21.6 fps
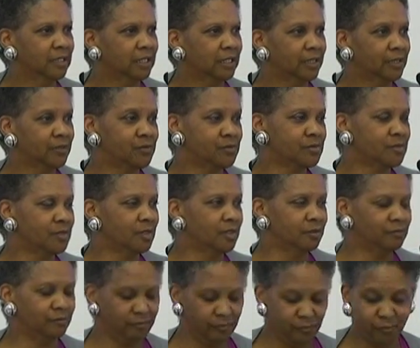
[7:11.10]
it's
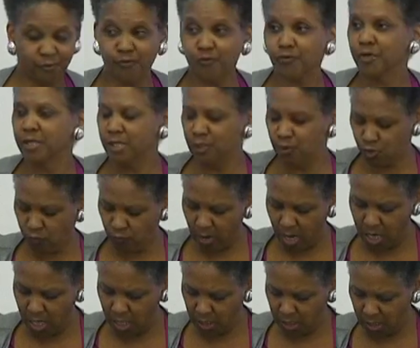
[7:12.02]
the free
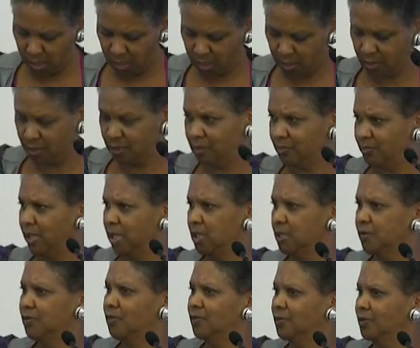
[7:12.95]
trade
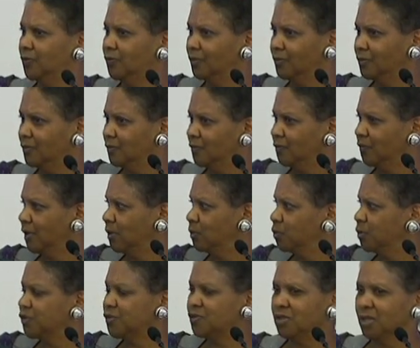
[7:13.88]
policies that
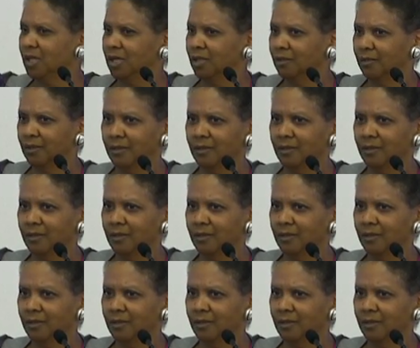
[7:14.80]
we're seeing.